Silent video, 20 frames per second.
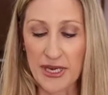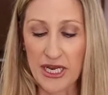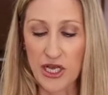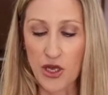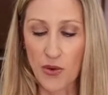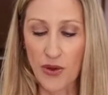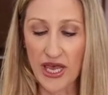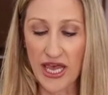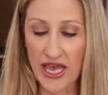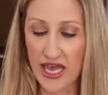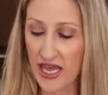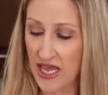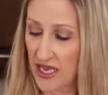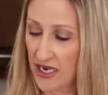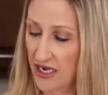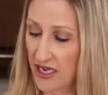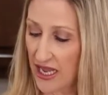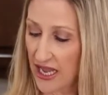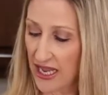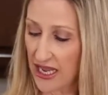gonna go
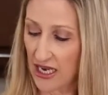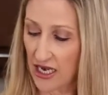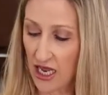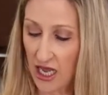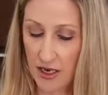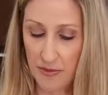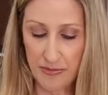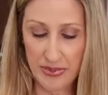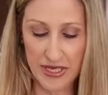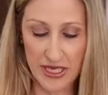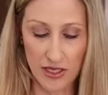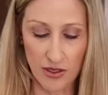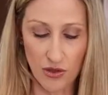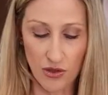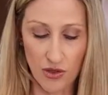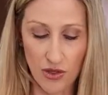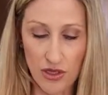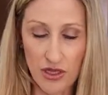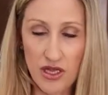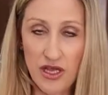ahead and
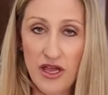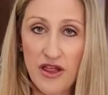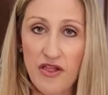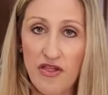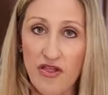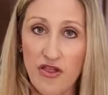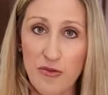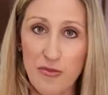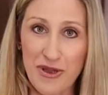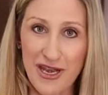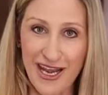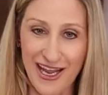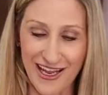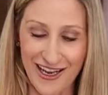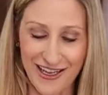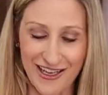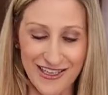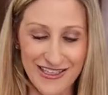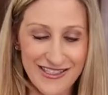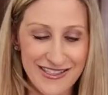unpeel the
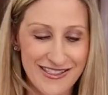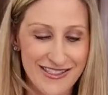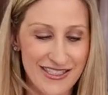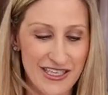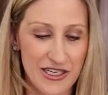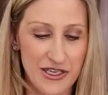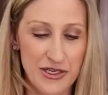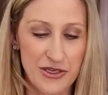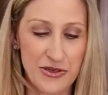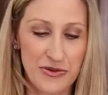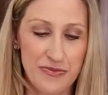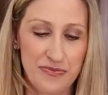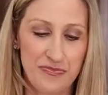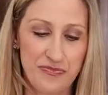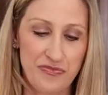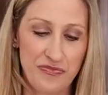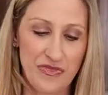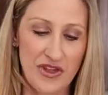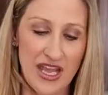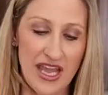bananas
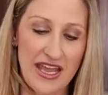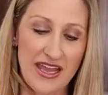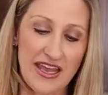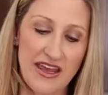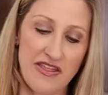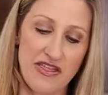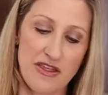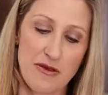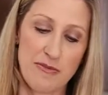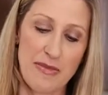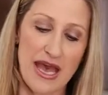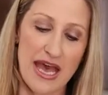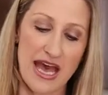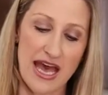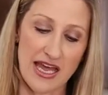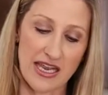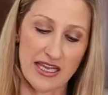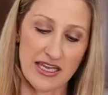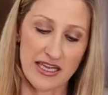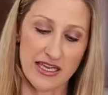and get them
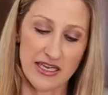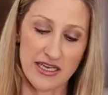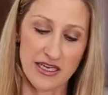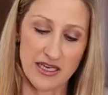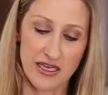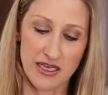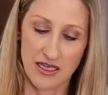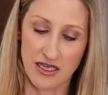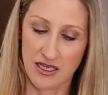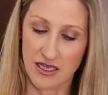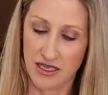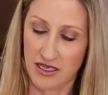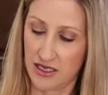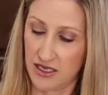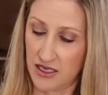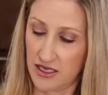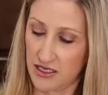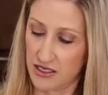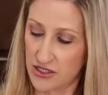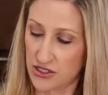added
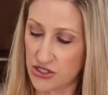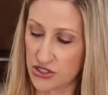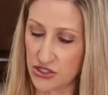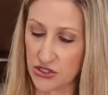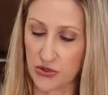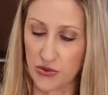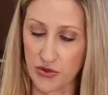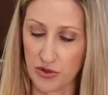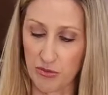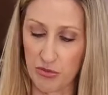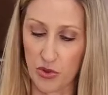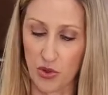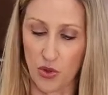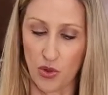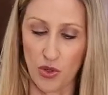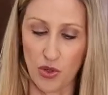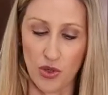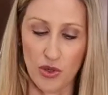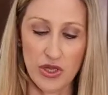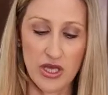to the
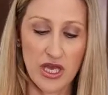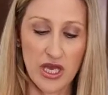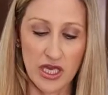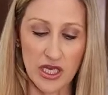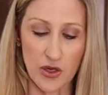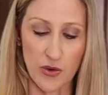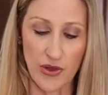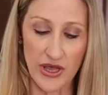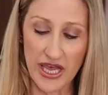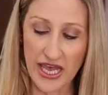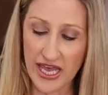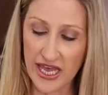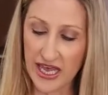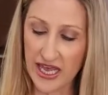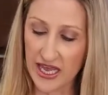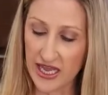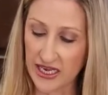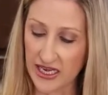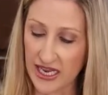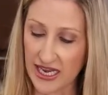bowl. Go
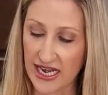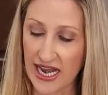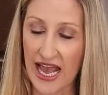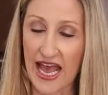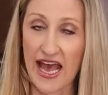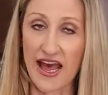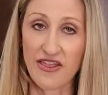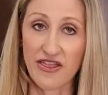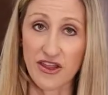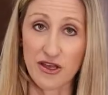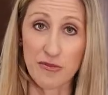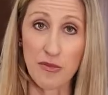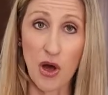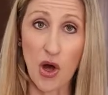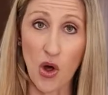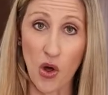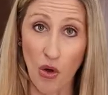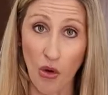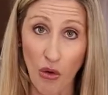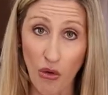ahead and add them
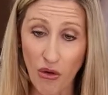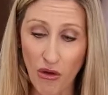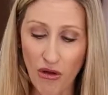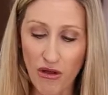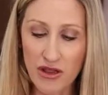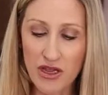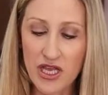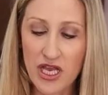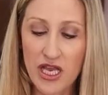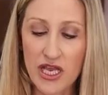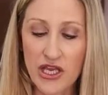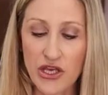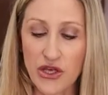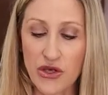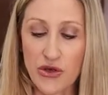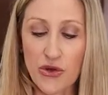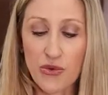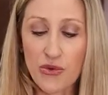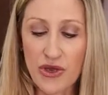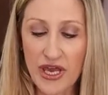whole.
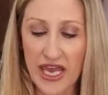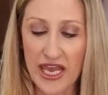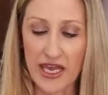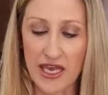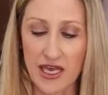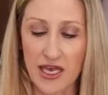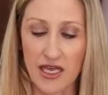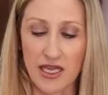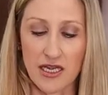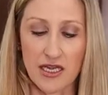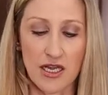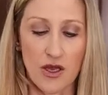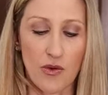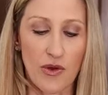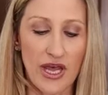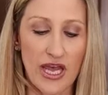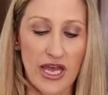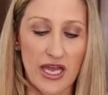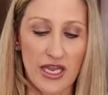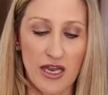You can go
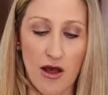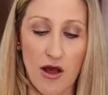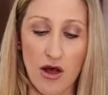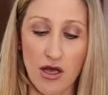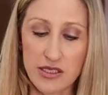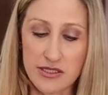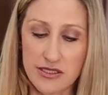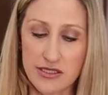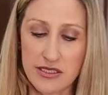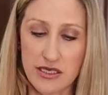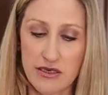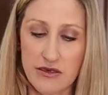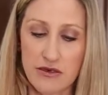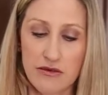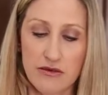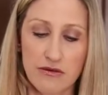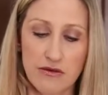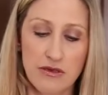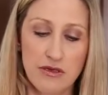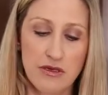ahead
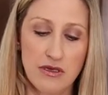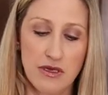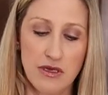also